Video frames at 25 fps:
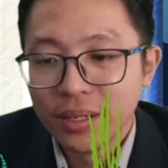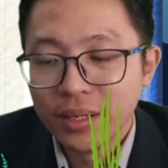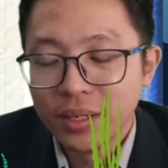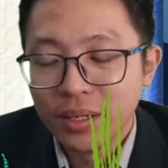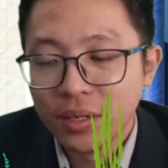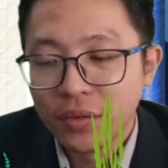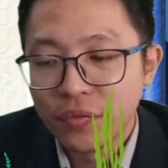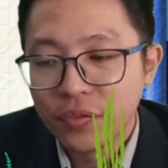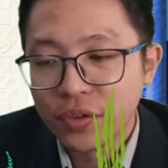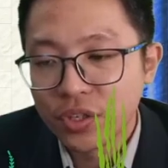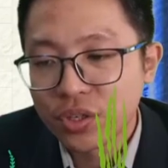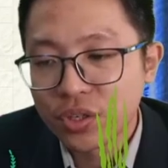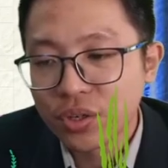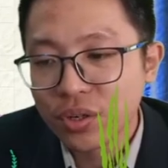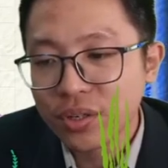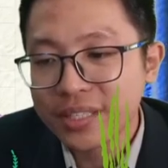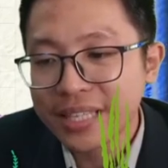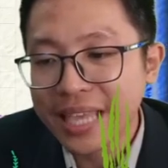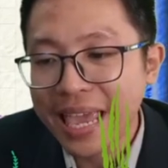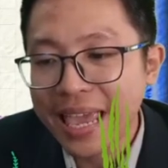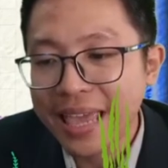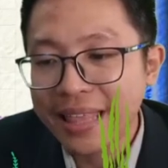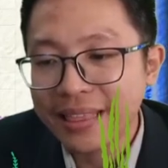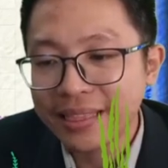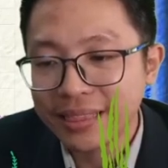If you choose
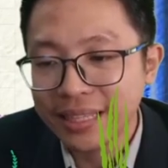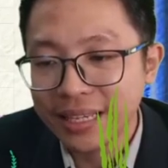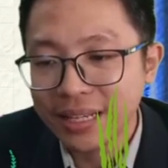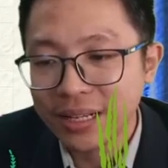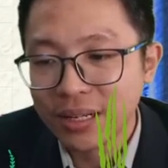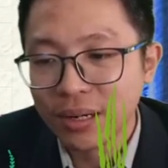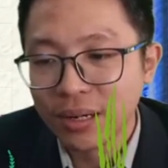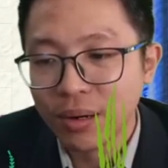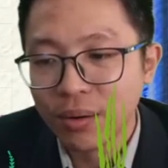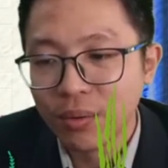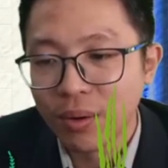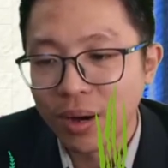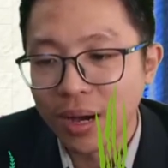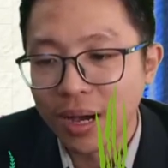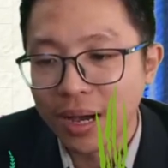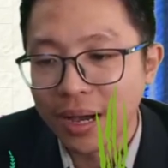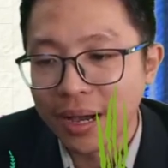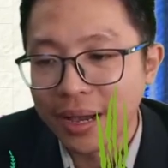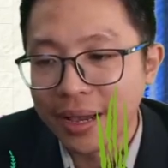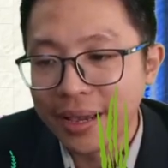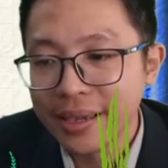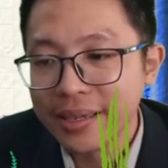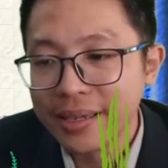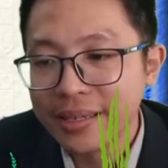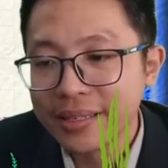
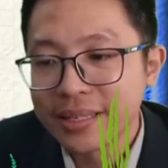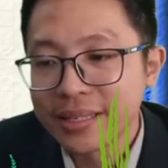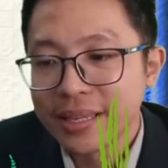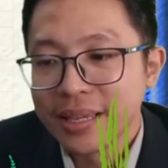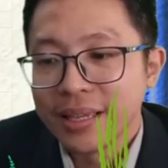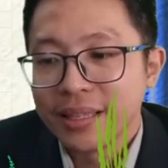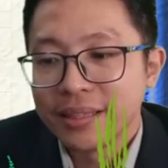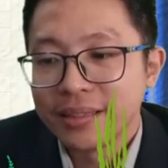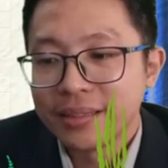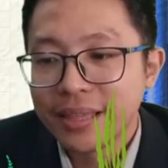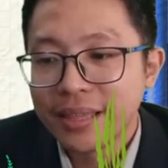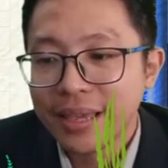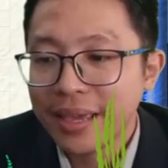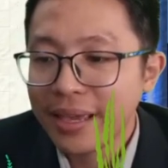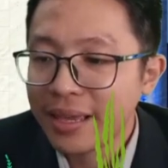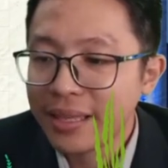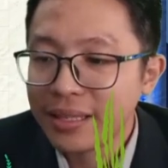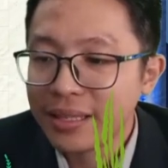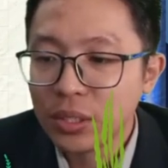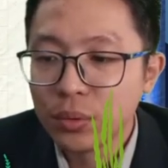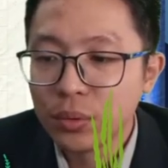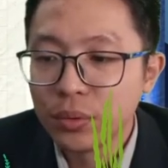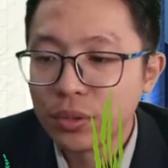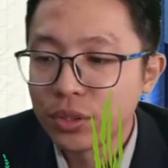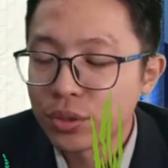anti-clockwise,
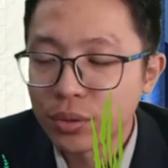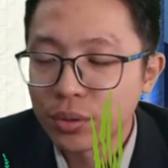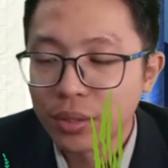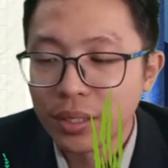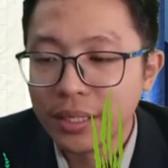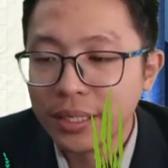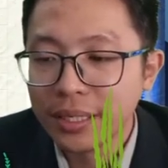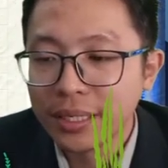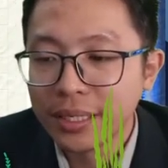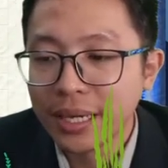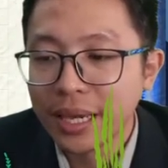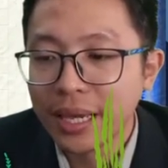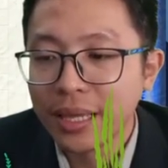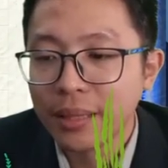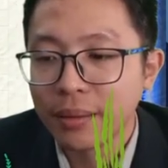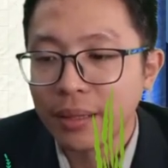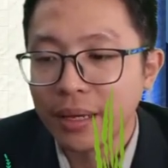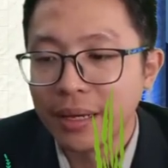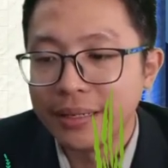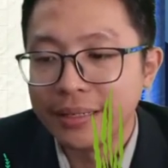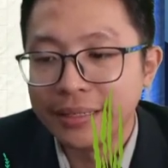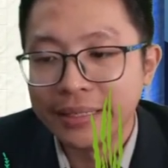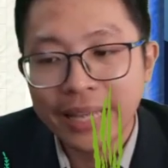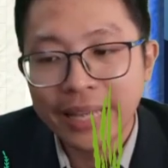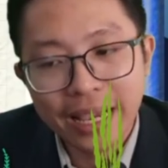then you will surely get
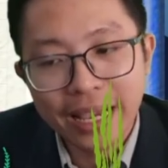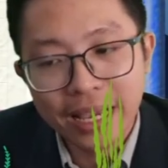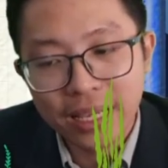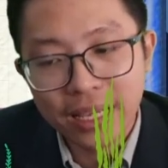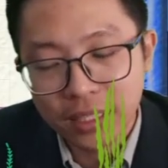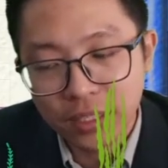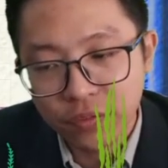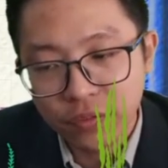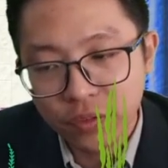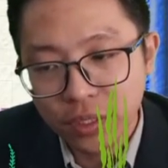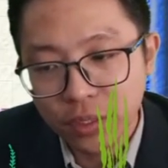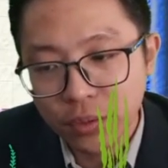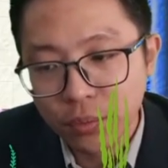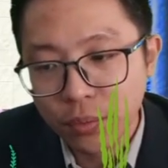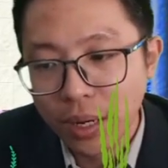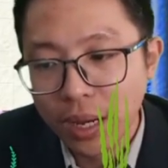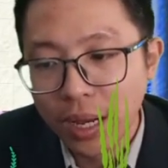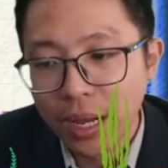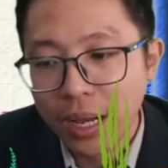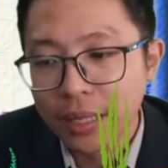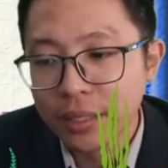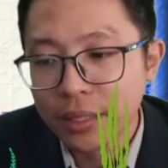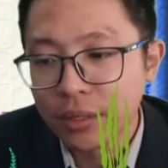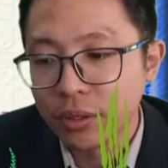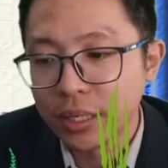a negative
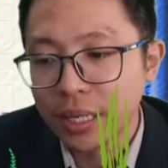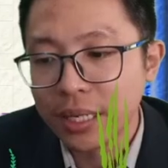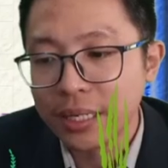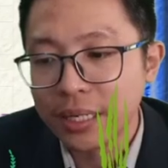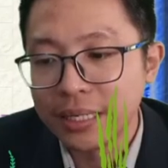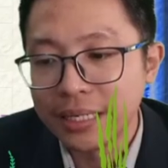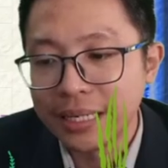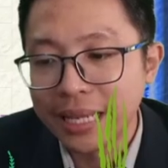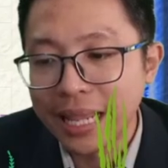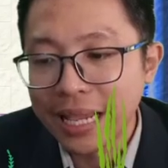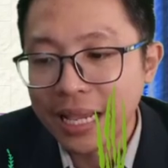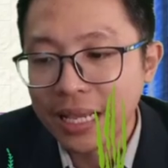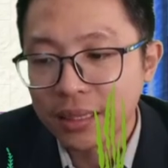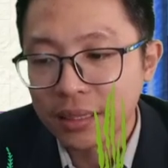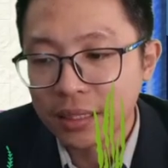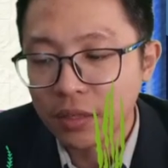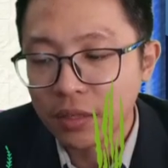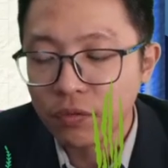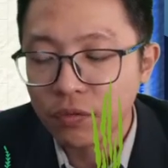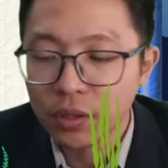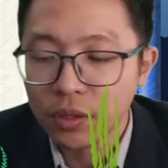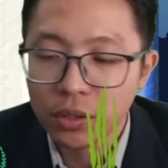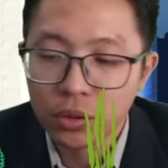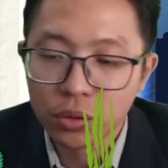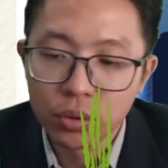E1, you get
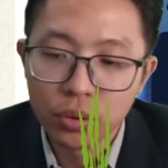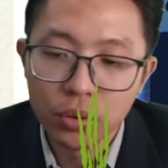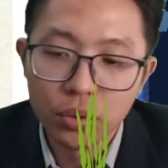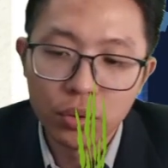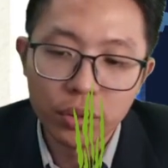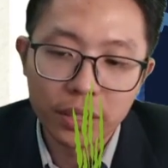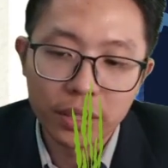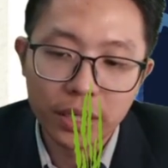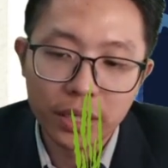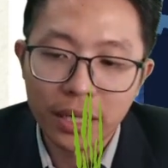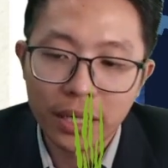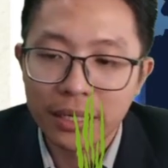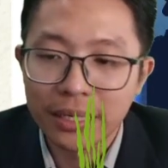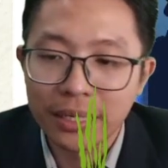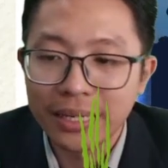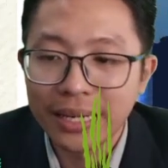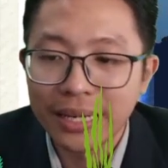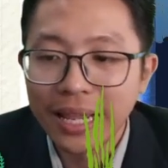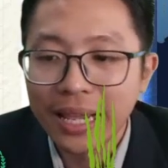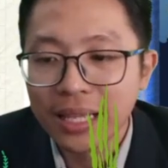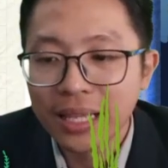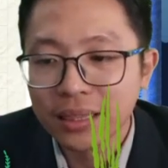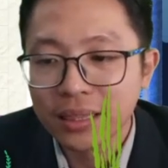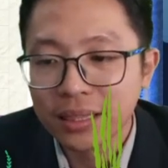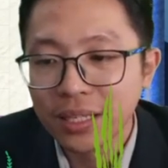negative E2, you get
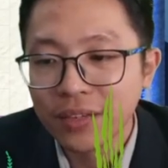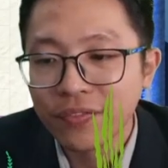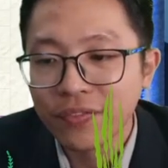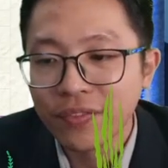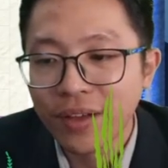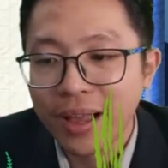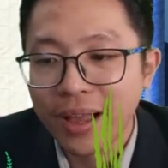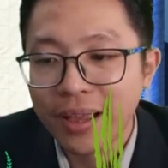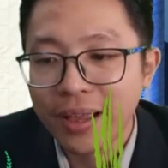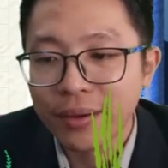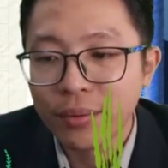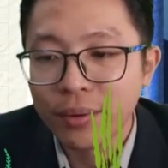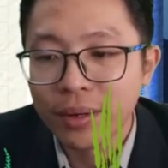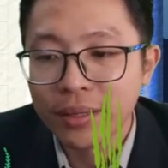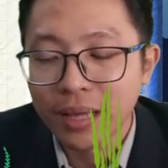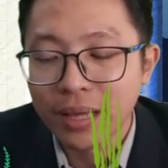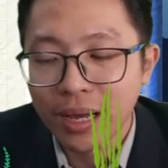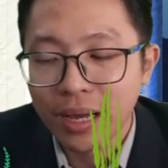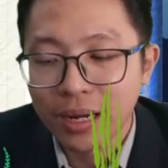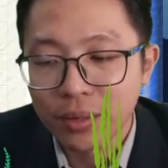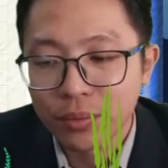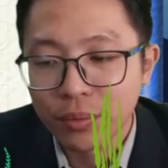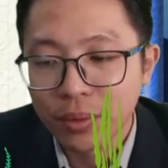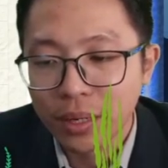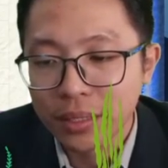negative I1
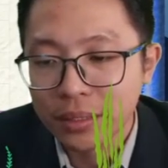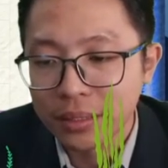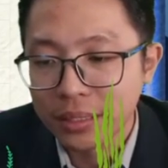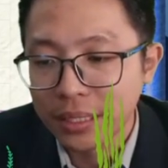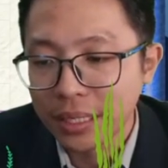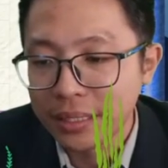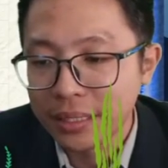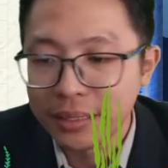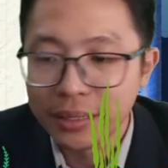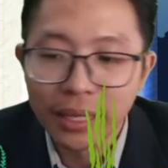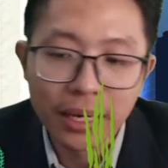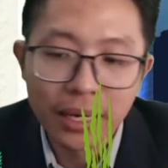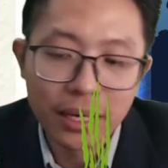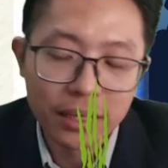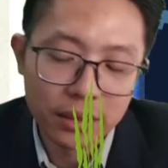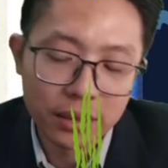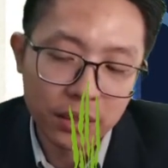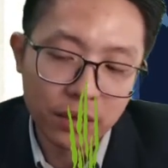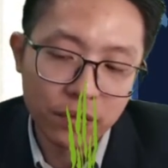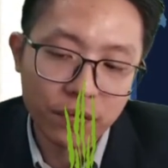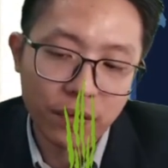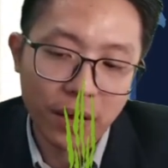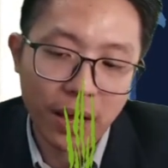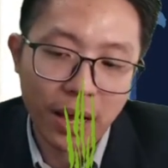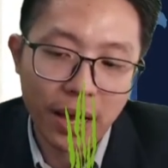R1, you get
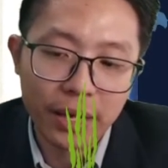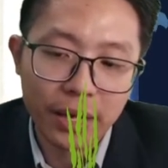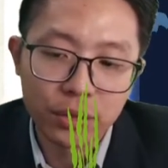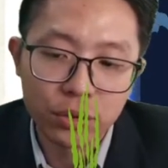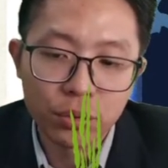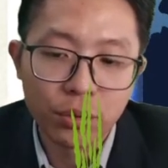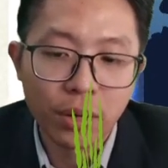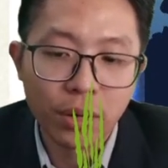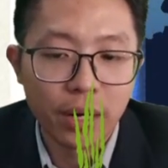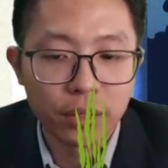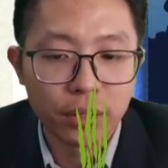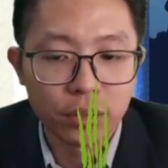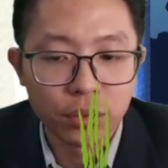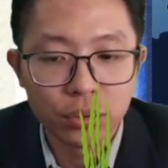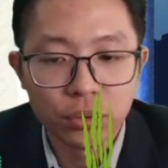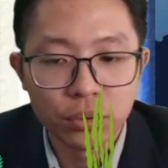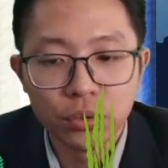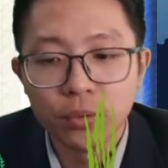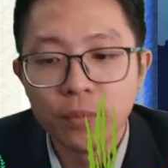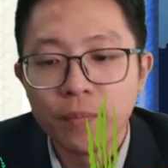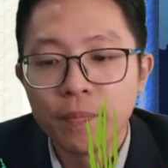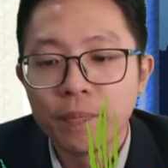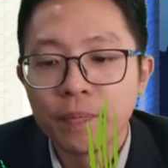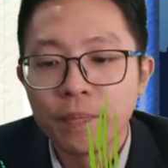negative I2 R2.